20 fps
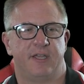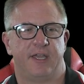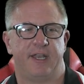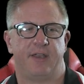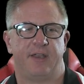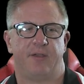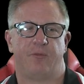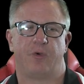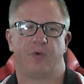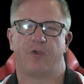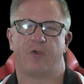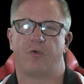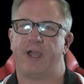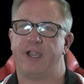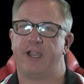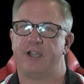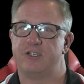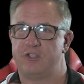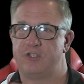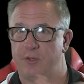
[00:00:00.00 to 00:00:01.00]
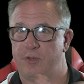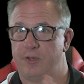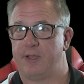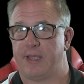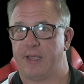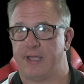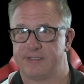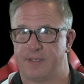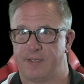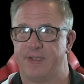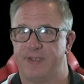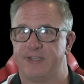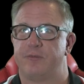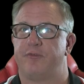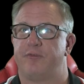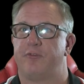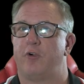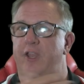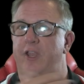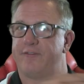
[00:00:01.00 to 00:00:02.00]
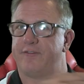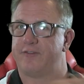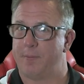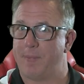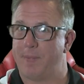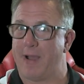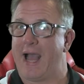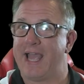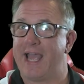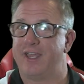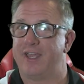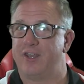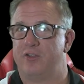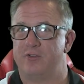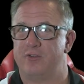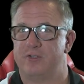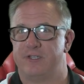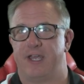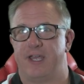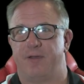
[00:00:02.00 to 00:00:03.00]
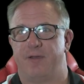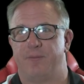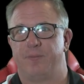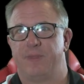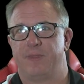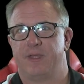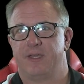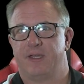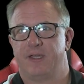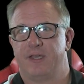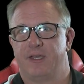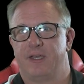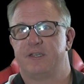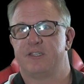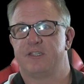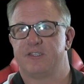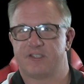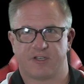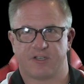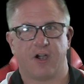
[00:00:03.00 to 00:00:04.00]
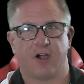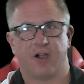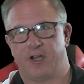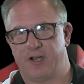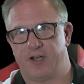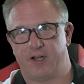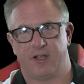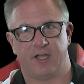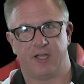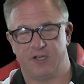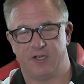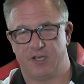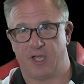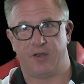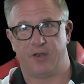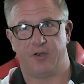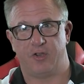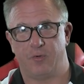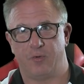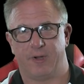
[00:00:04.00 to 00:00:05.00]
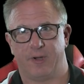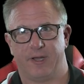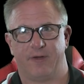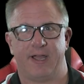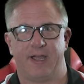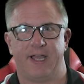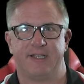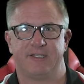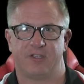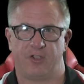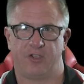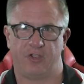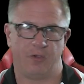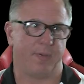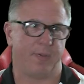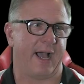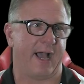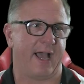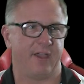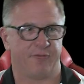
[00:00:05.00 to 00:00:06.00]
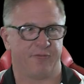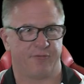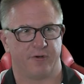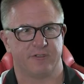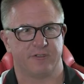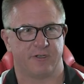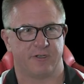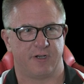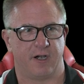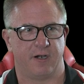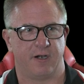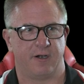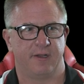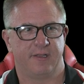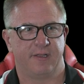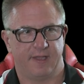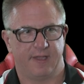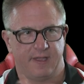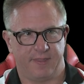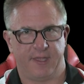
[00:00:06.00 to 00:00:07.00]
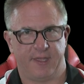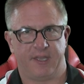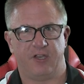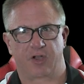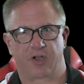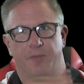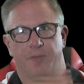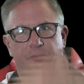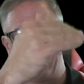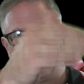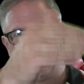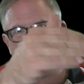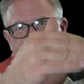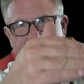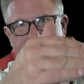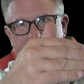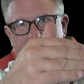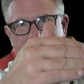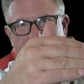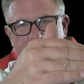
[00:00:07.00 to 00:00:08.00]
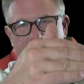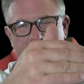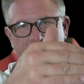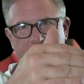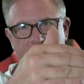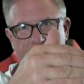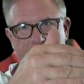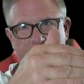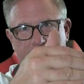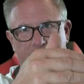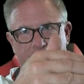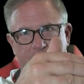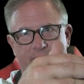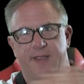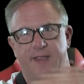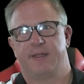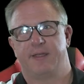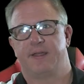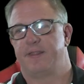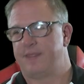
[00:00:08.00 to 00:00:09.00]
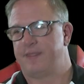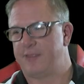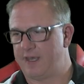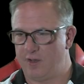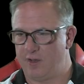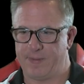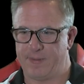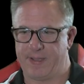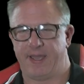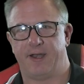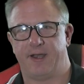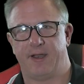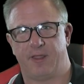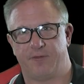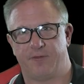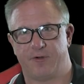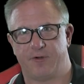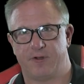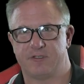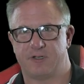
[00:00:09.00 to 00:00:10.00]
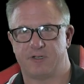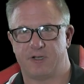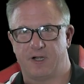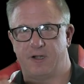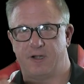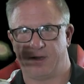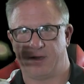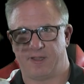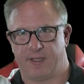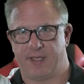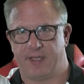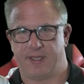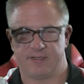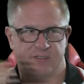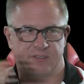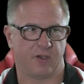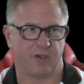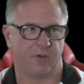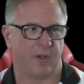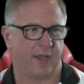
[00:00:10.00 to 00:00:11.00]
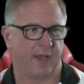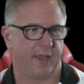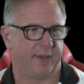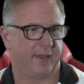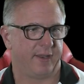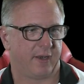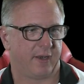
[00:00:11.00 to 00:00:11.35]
It requires you, as I mentioned before, you have to buy a new gem to start a new one, right? So you buy a frozen heart, then you upgrade it to level 3, then you buy another frozen heart, and so on.